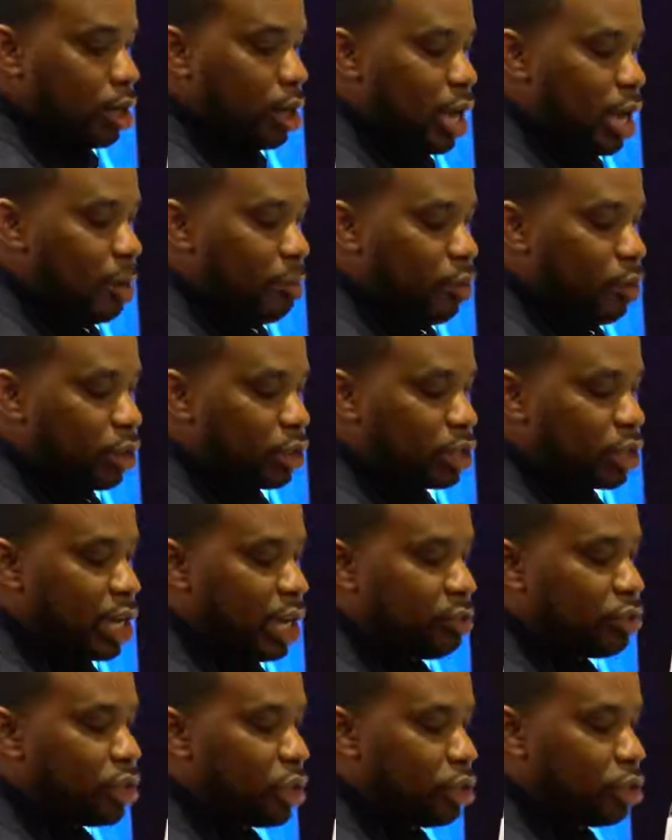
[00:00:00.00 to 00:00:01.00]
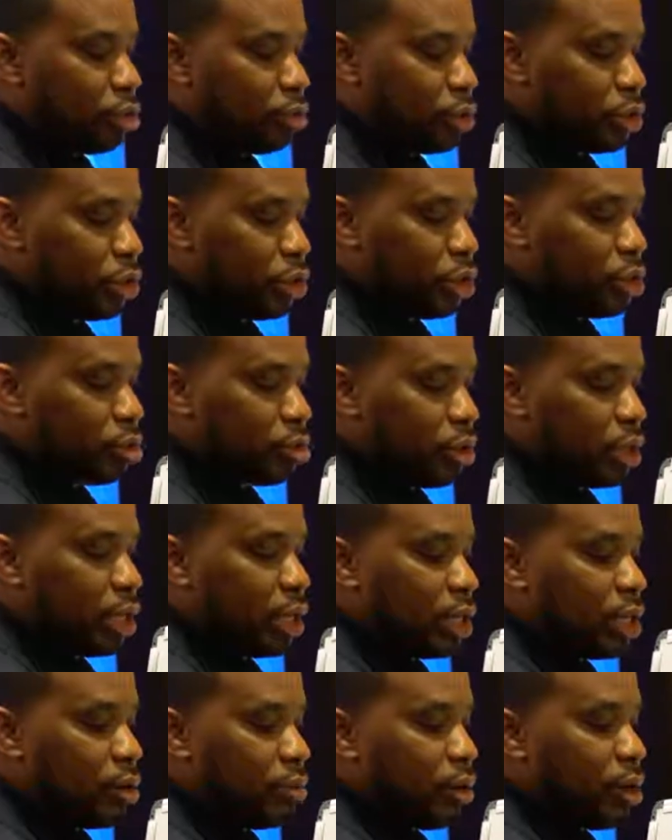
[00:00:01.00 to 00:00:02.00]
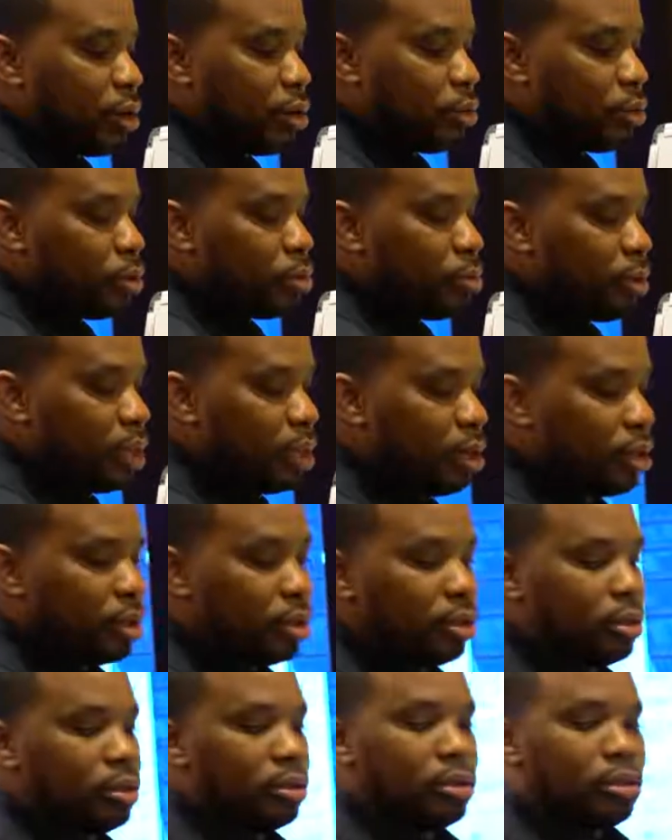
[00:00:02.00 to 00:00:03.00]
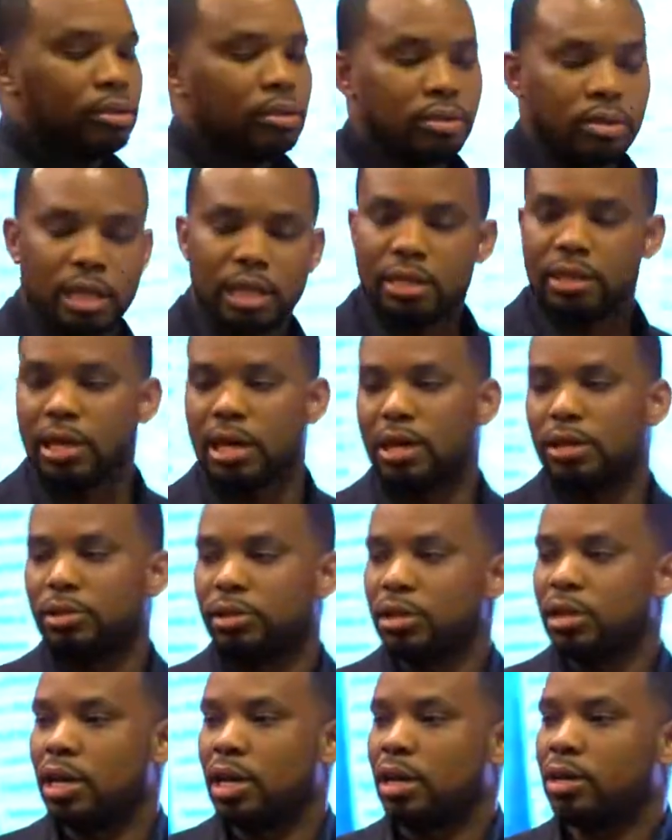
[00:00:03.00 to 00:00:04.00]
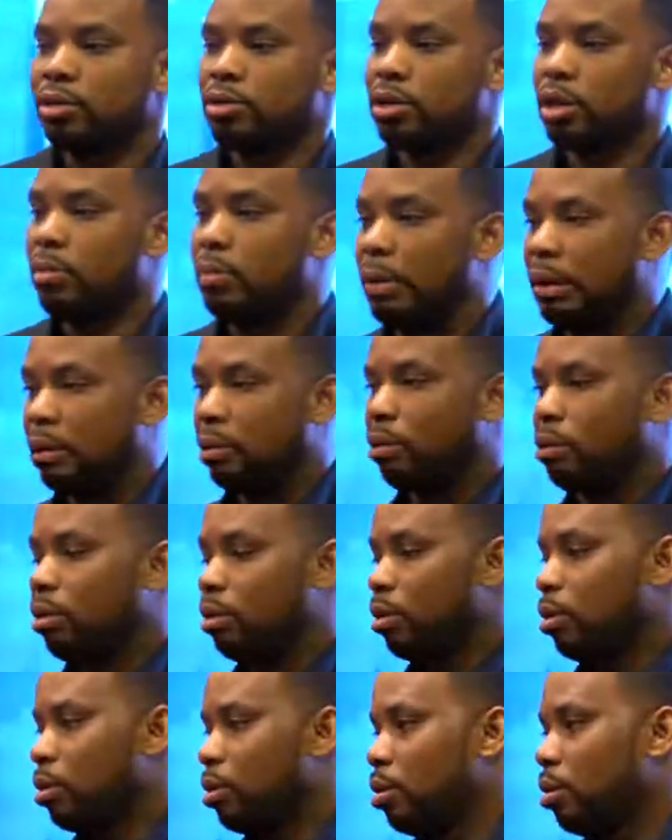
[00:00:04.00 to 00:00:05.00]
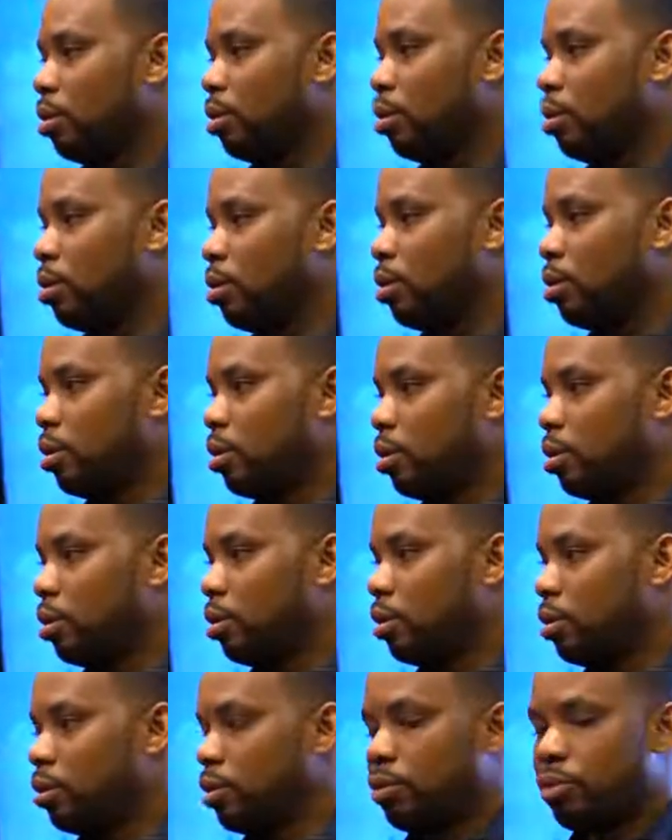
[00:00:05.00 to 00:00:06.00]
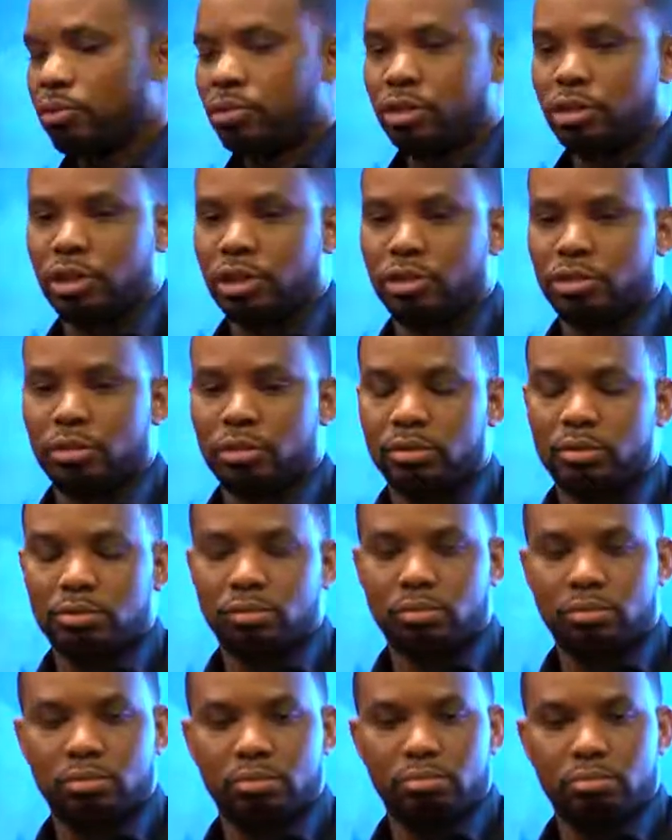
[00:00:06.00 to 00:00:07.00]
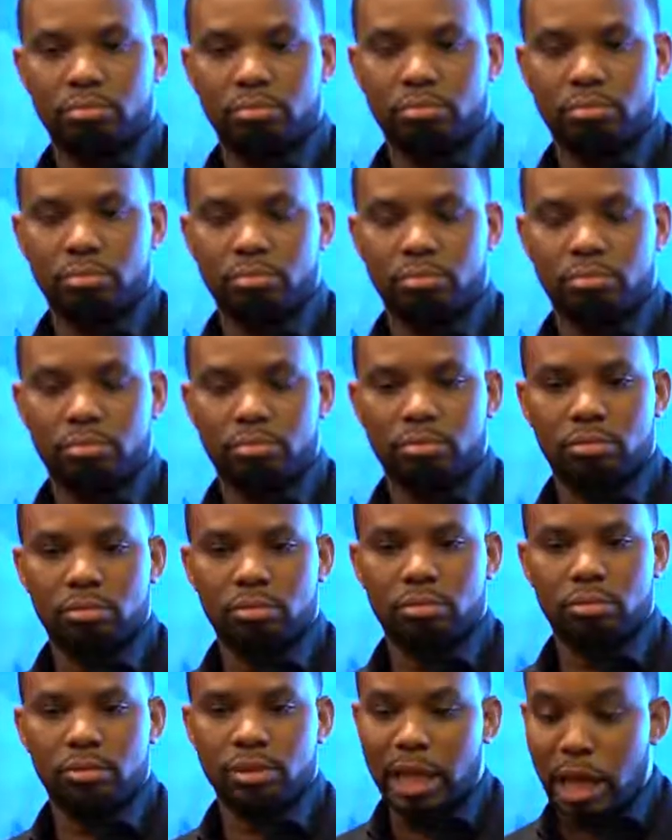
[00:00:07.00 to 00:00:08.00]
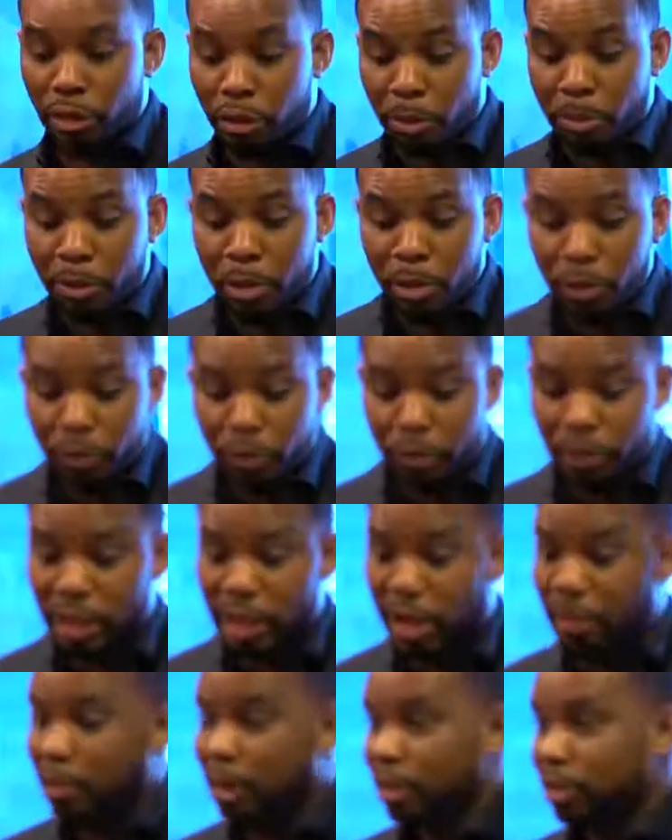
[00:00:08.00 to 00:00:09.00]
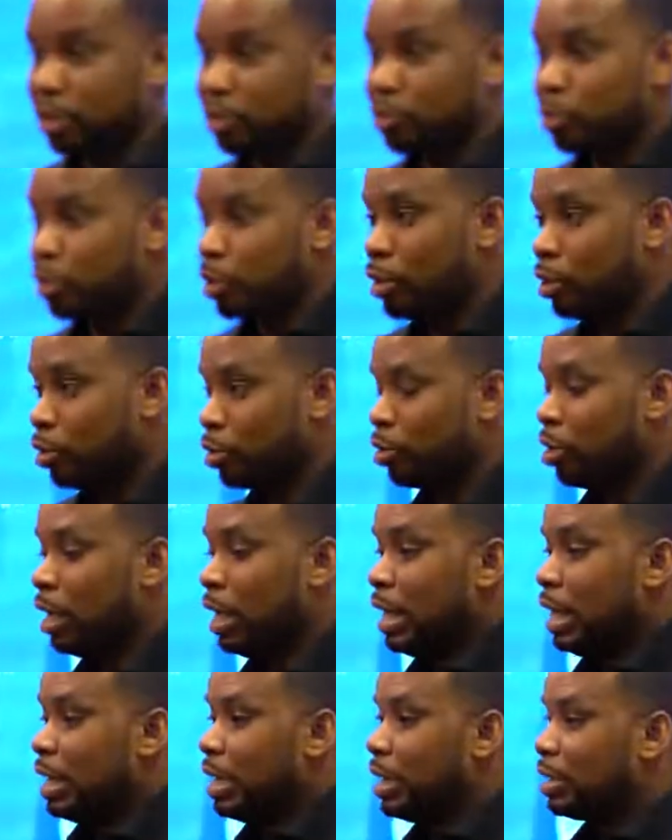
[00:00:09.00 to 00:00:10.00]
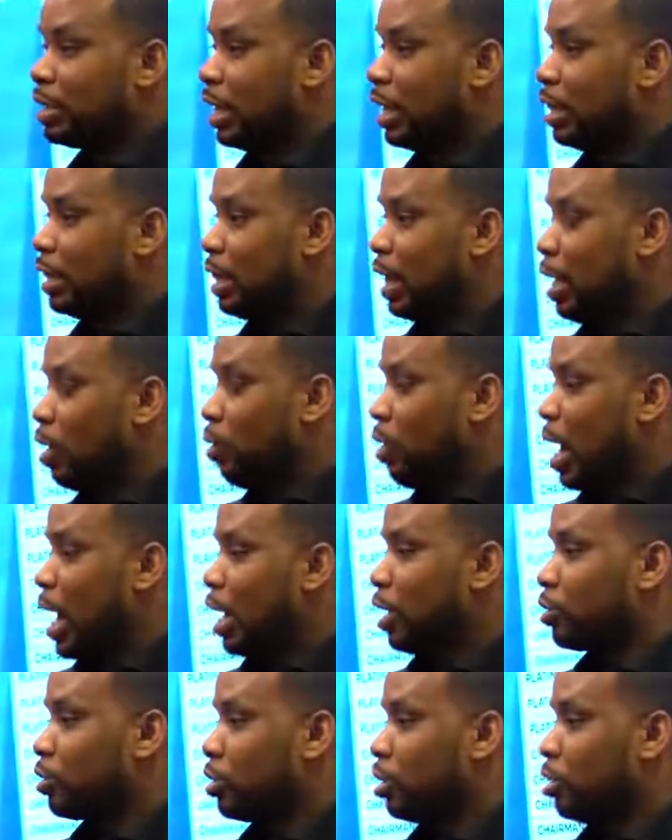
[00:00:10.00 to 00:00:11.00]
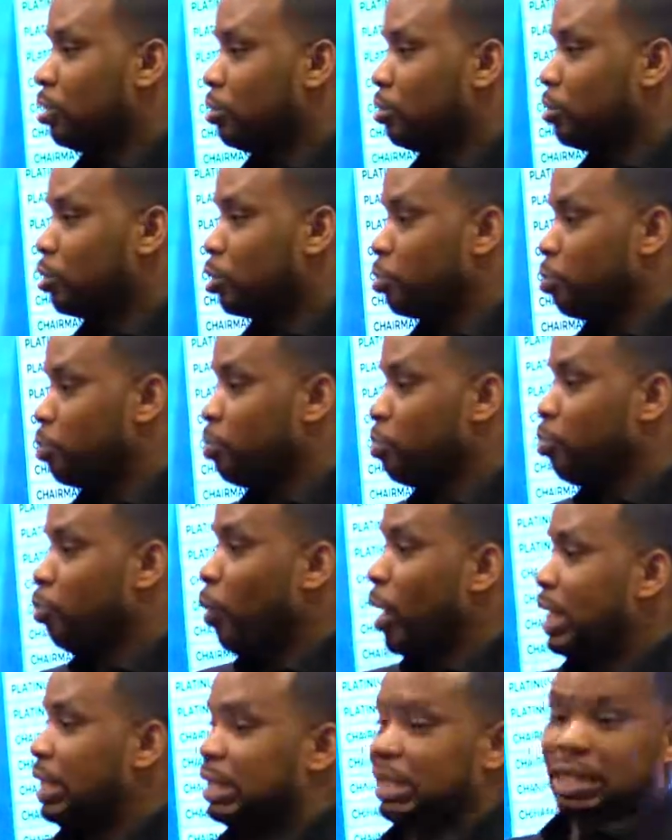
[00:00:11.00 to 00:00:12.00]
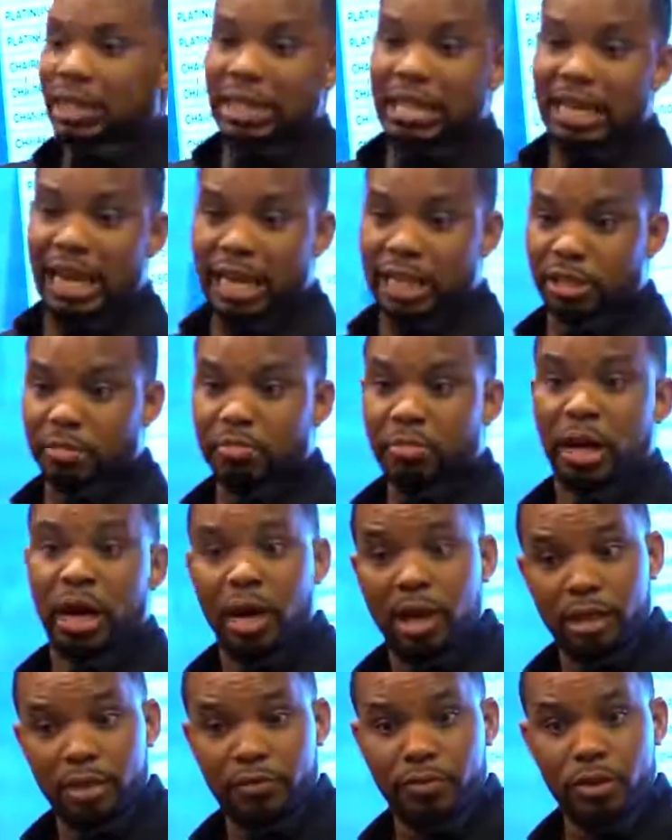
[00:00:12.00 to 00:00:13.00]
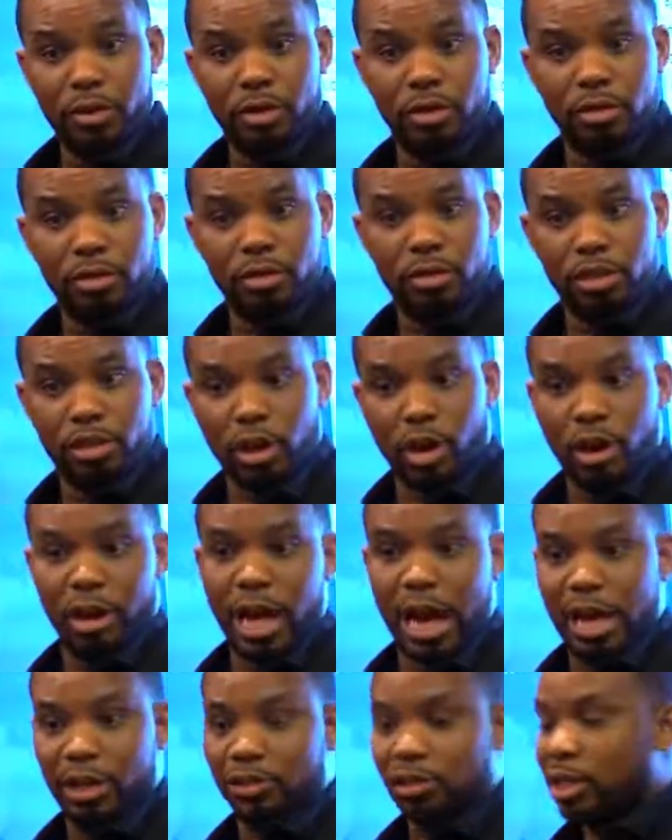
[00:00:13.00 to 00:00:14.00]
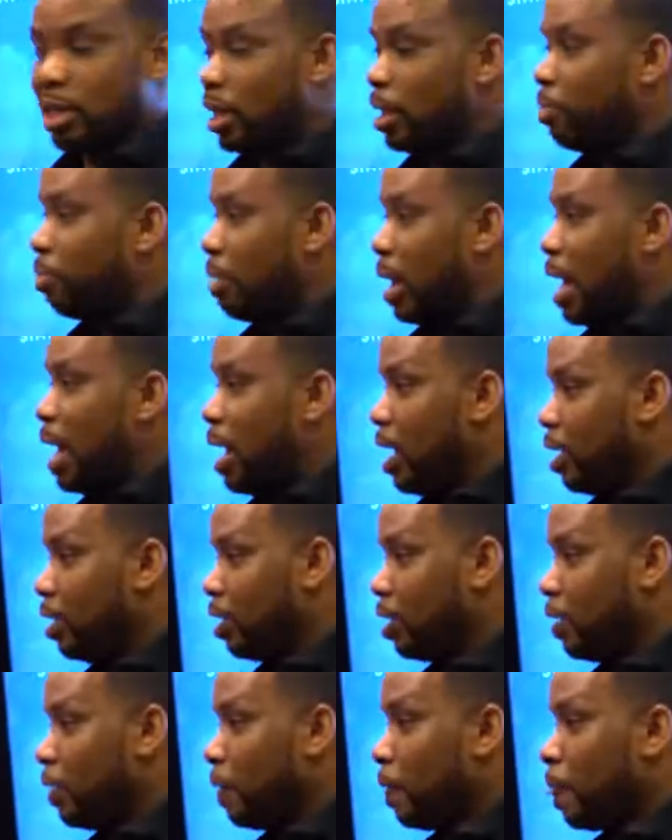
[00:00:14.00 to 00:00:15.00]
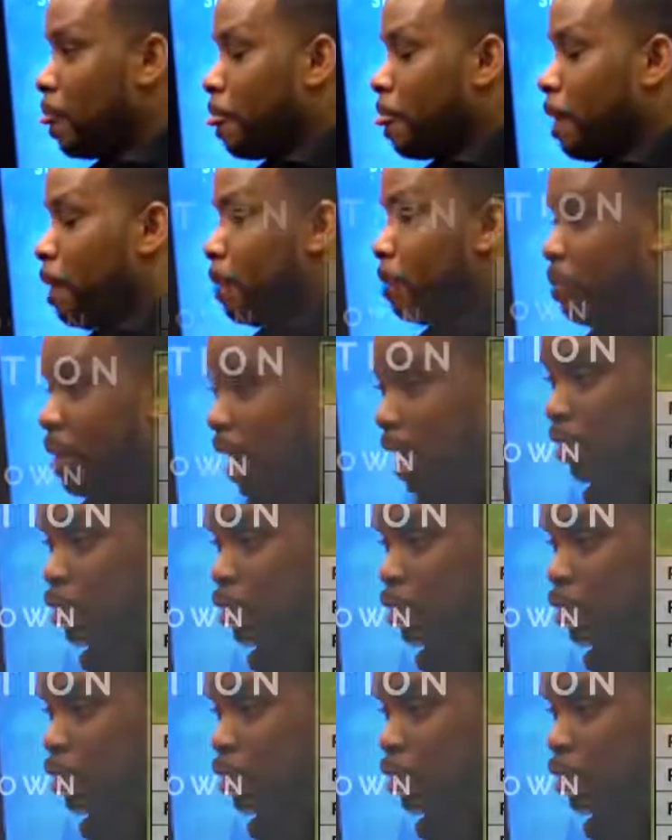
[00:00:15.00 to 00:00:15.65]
iMarkets Life says your residual income here will be $10,000 a month. Residual. Now, the beautiful thing about this residual is that they don't actually just wait till the next month for you to start actually getting paid. They